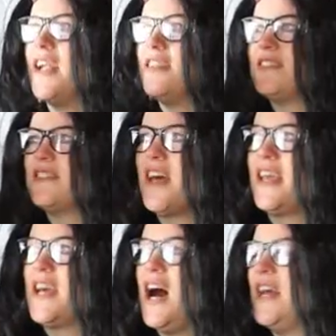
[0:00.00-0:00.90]
is
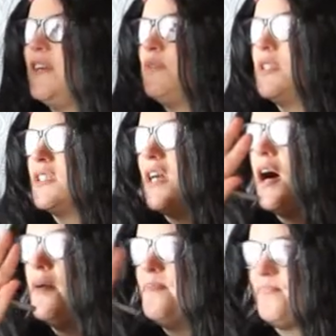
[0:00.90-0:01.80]
like uh, it was
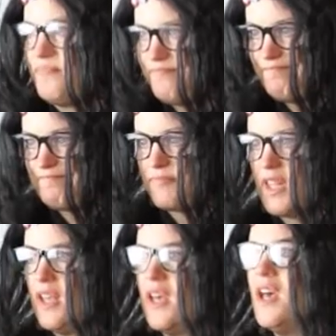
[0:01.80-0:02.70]
um,
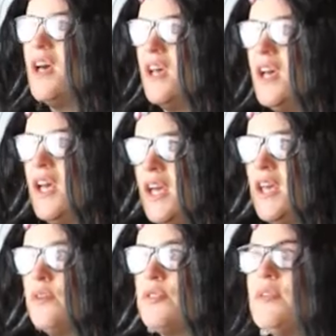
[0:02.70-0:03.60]

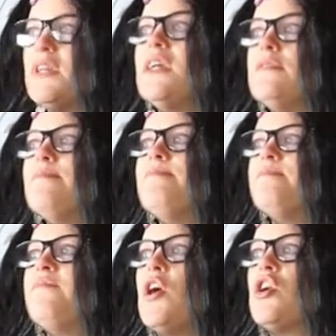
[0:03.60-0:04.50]
it was really
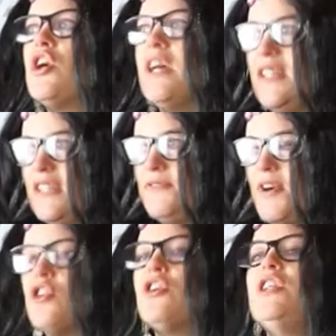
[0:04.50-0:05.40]
felt good. It
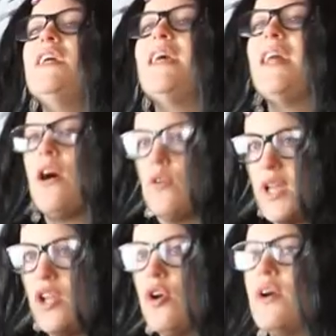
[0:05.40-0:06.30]
felt good to get
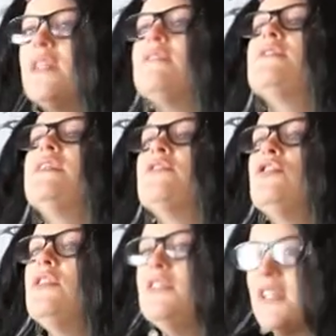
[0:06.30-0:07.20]
out. You know, it's it's
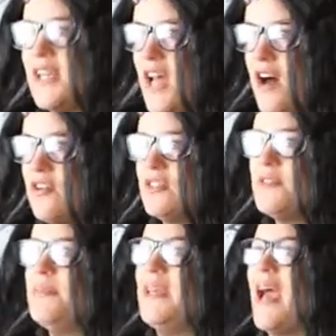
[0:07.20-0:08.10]
good to get out
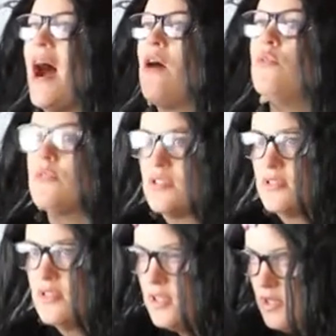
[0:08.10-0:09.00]
to be
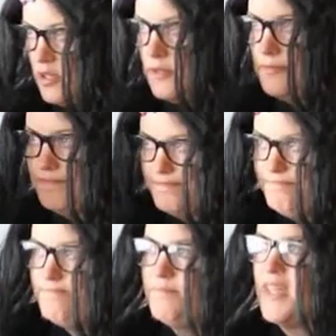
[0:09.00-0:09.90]
out
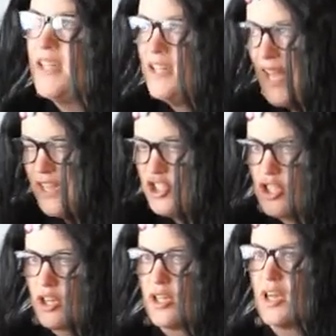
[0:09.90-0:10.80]
in nature